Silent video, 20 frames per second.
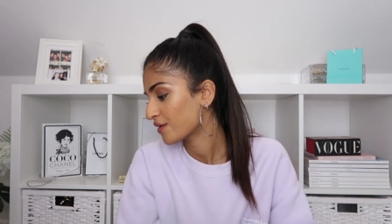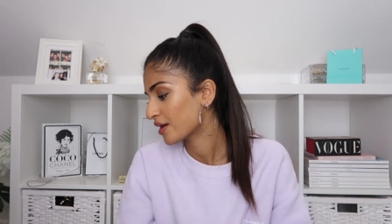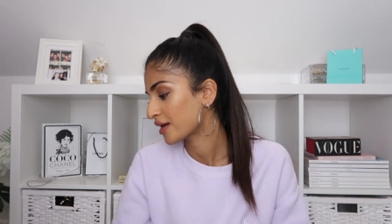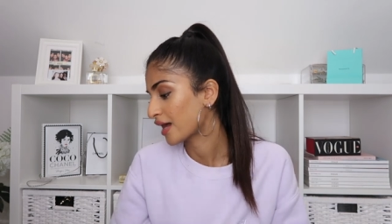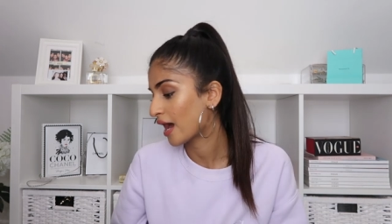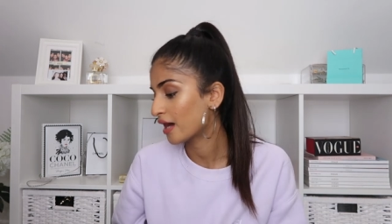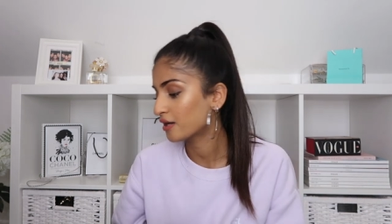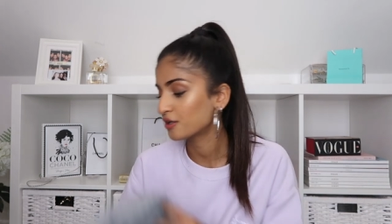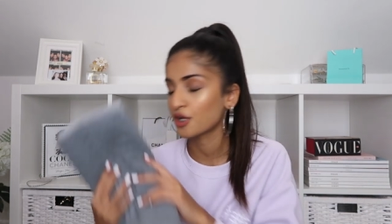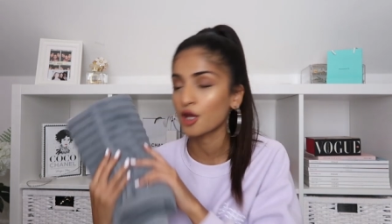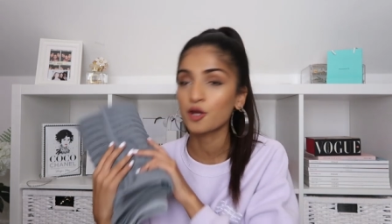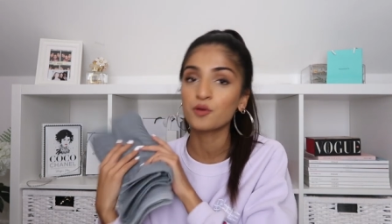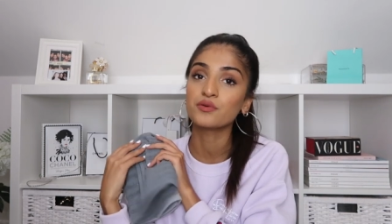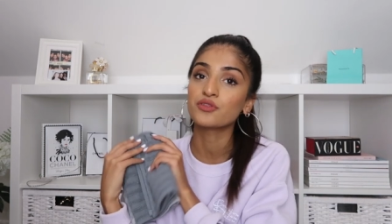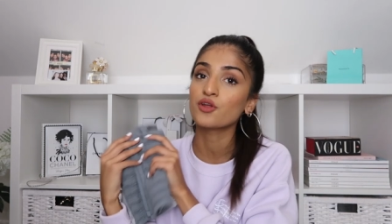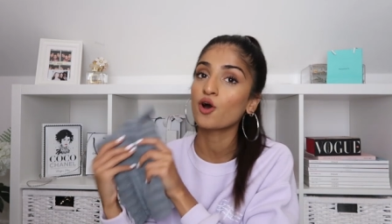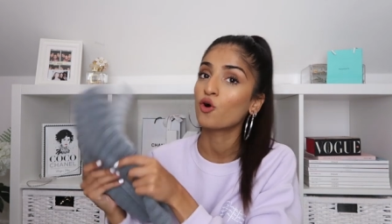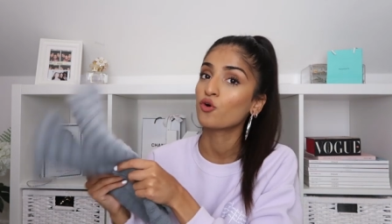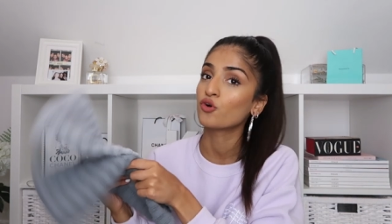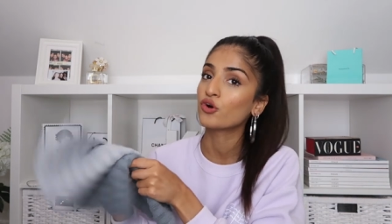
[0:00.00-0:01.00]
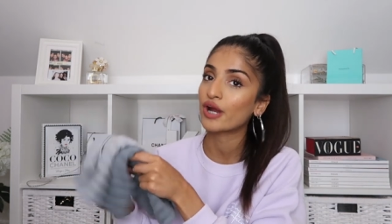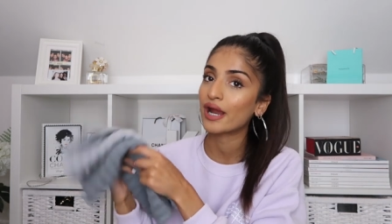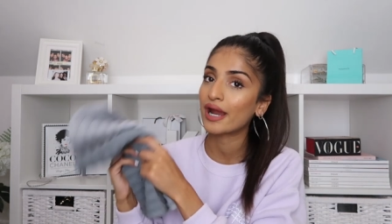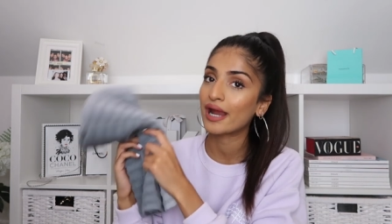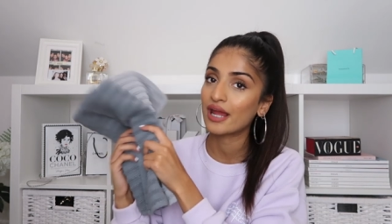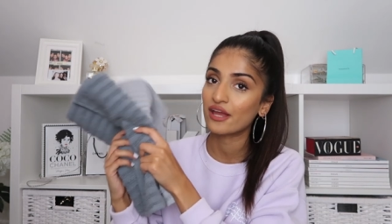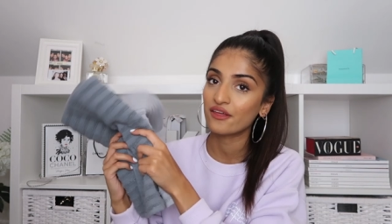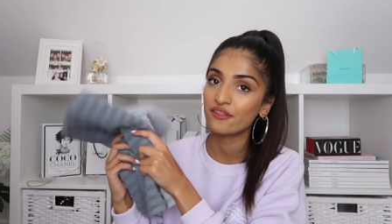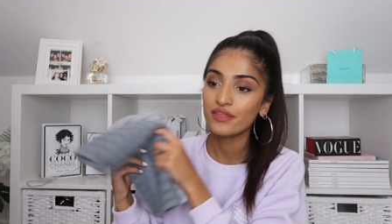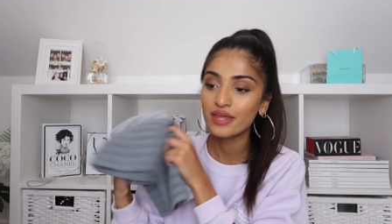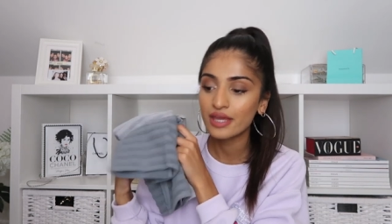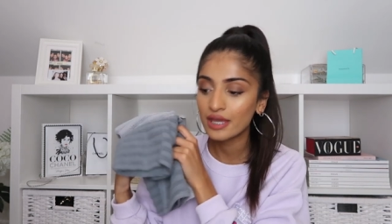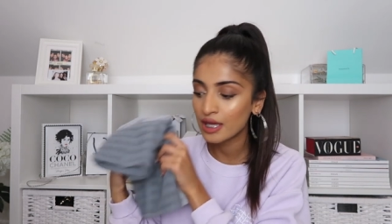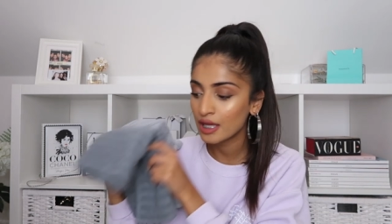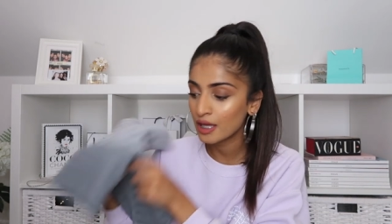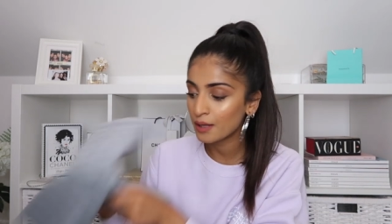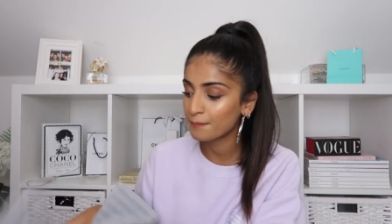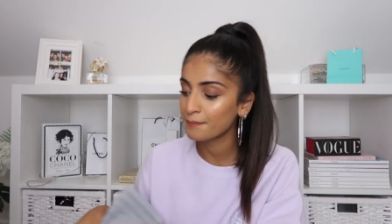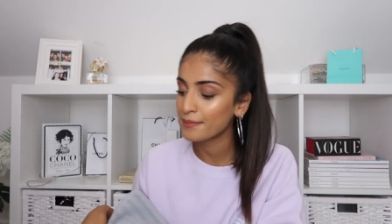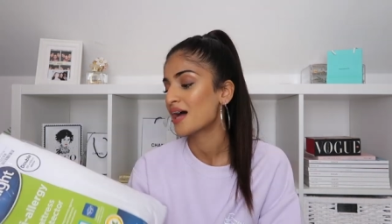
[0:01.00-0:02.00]
Again, going with the whole grey
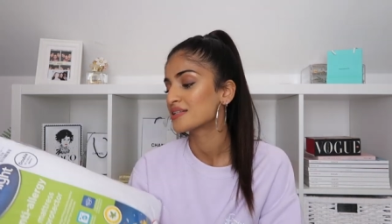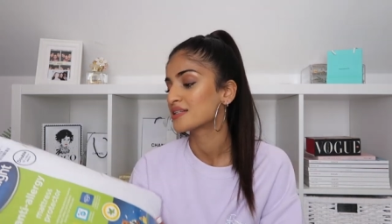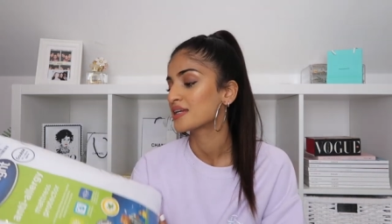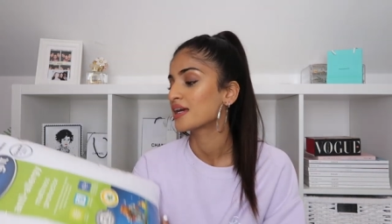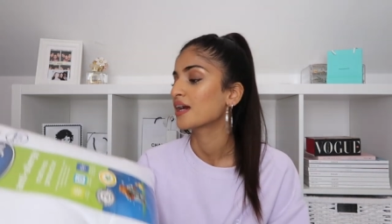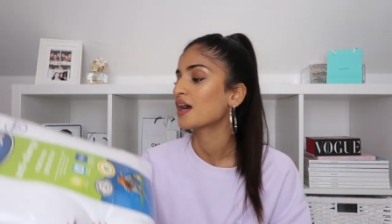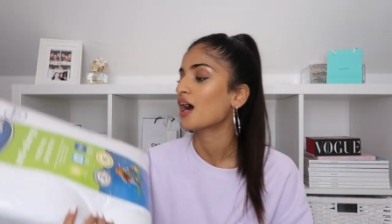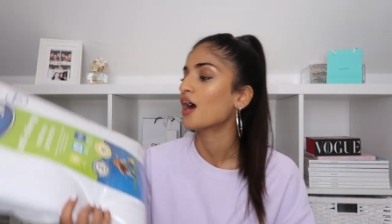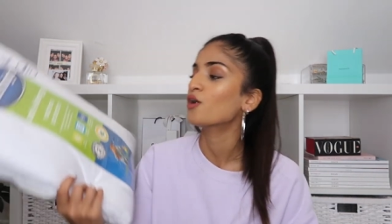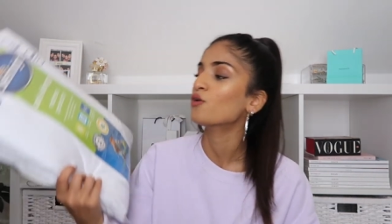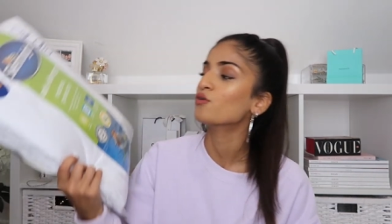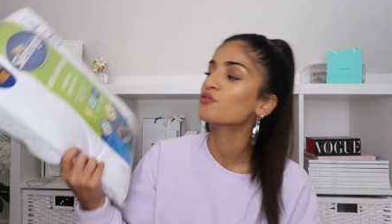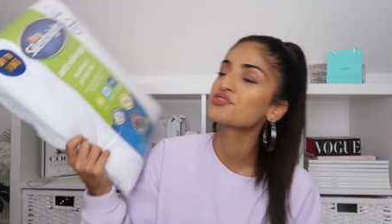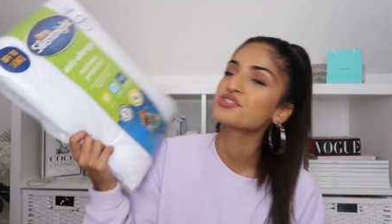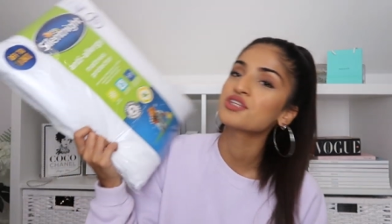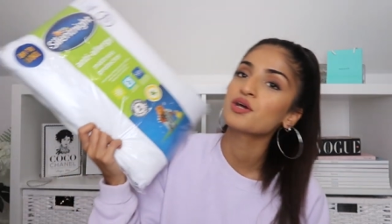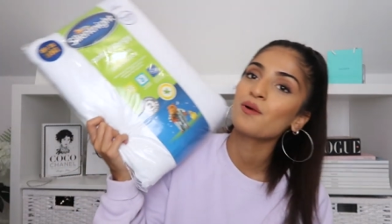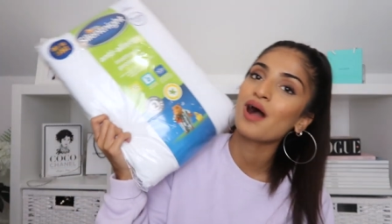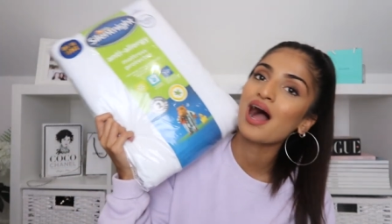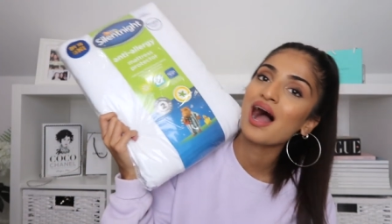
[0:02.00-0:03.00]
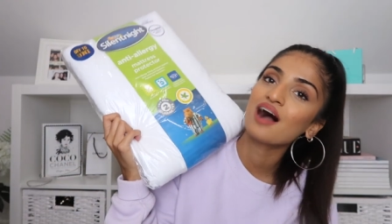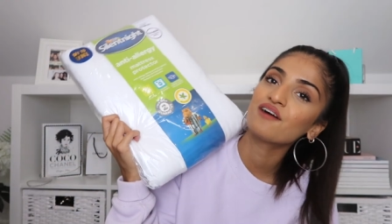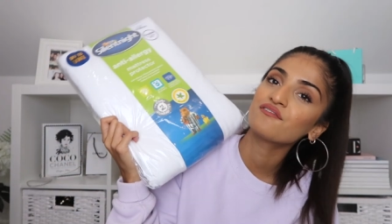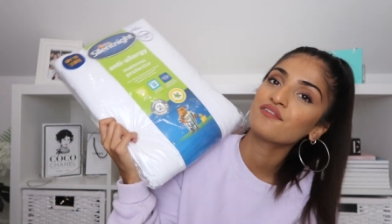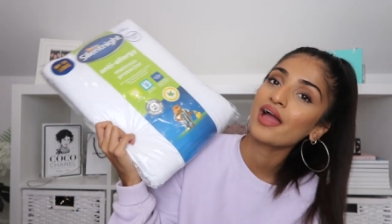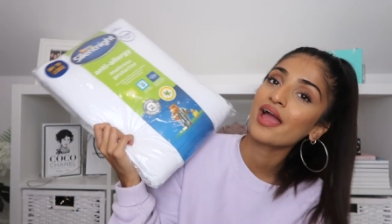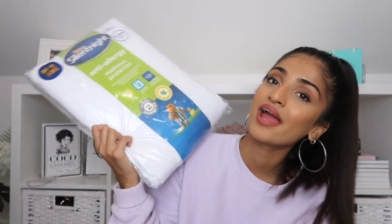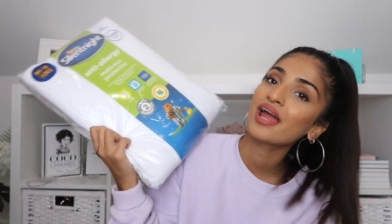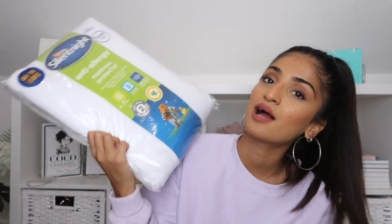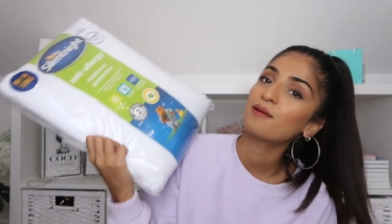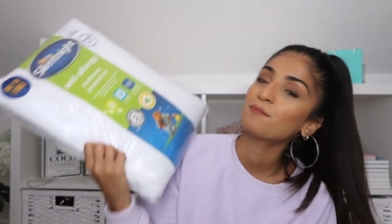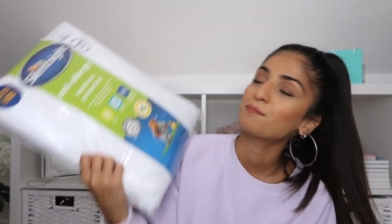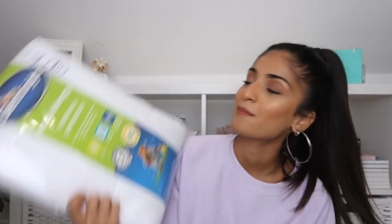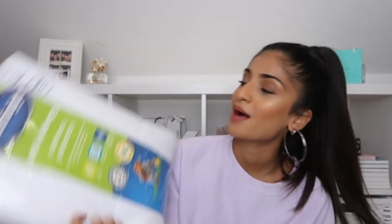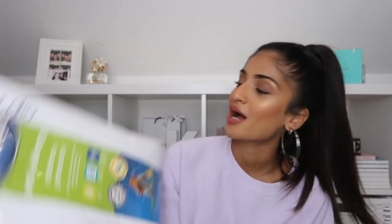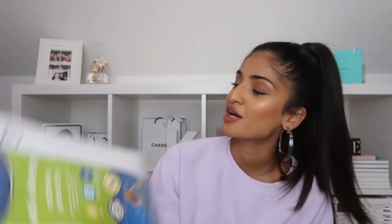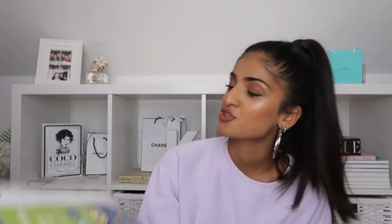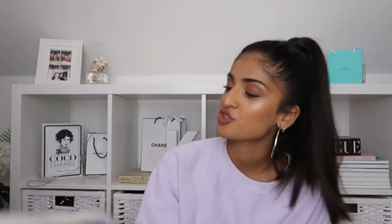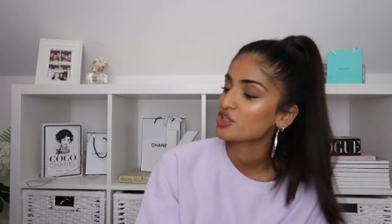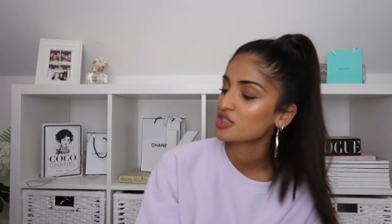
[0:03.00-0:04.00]
theme. Bedding. I also have a
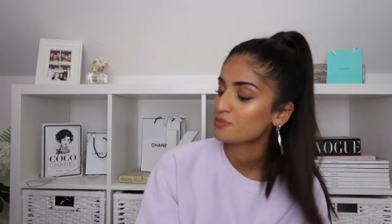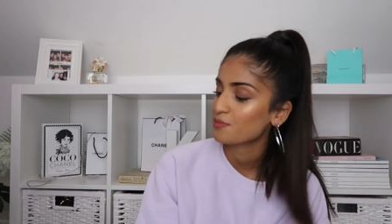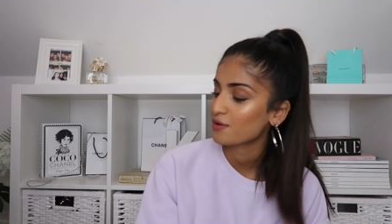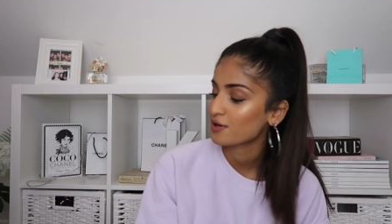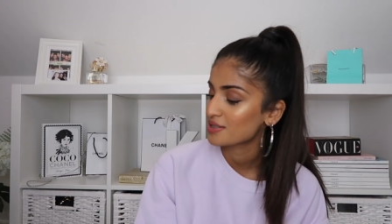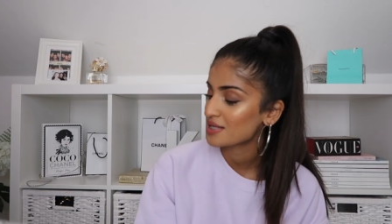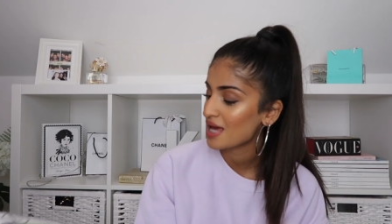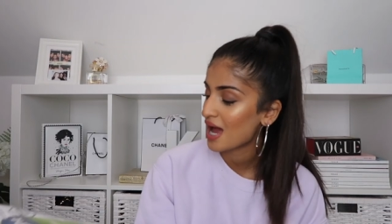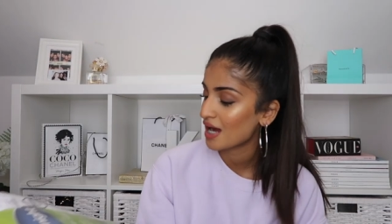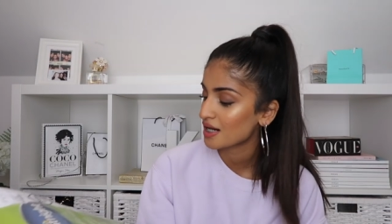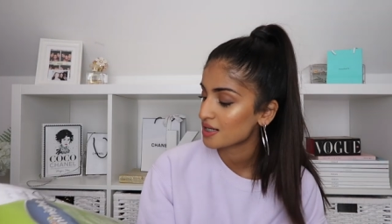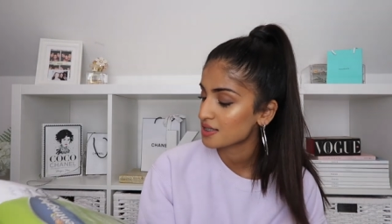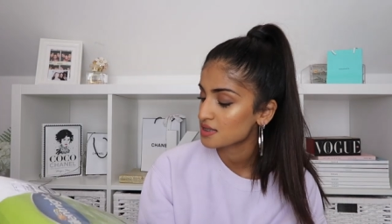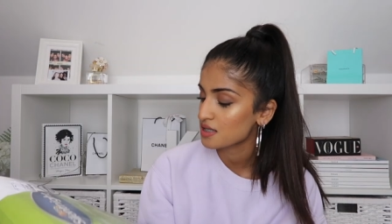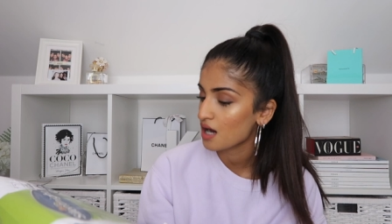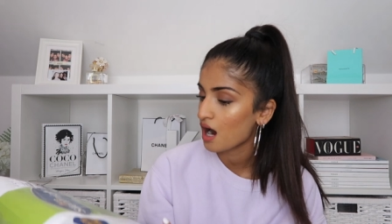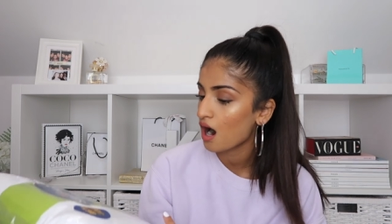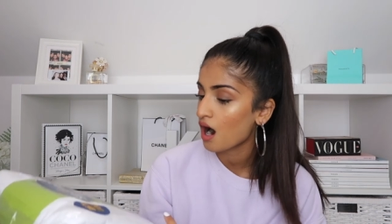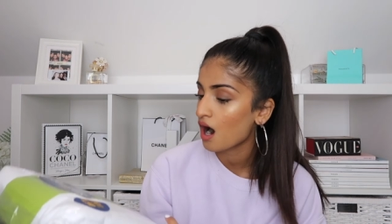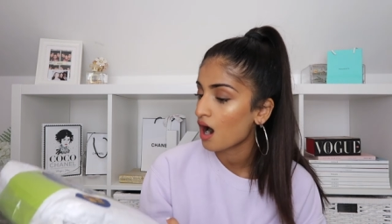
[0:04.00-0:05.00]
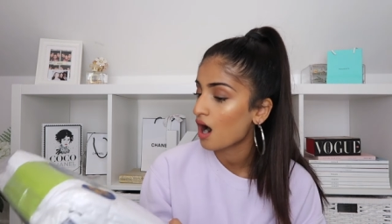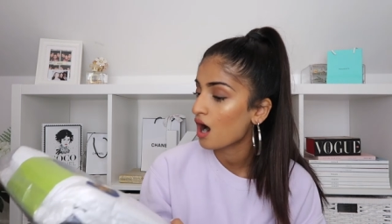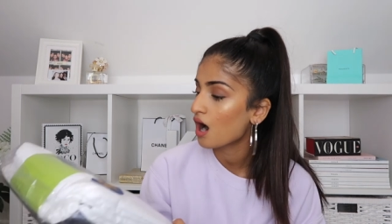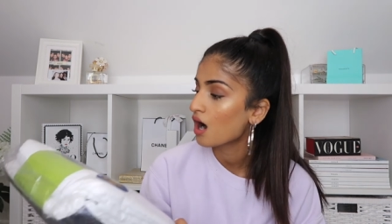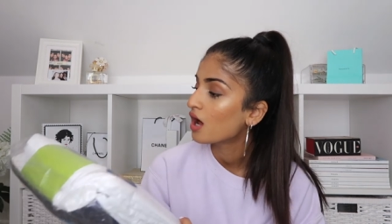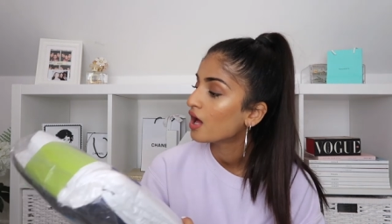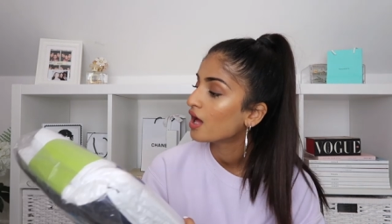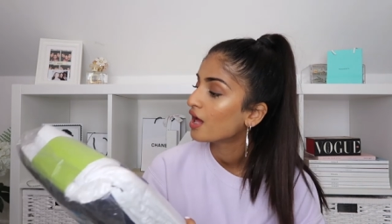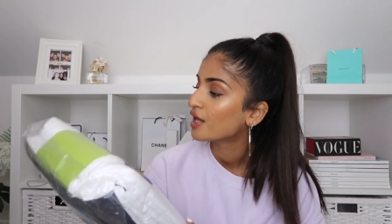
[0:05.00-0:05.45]
mattress protector.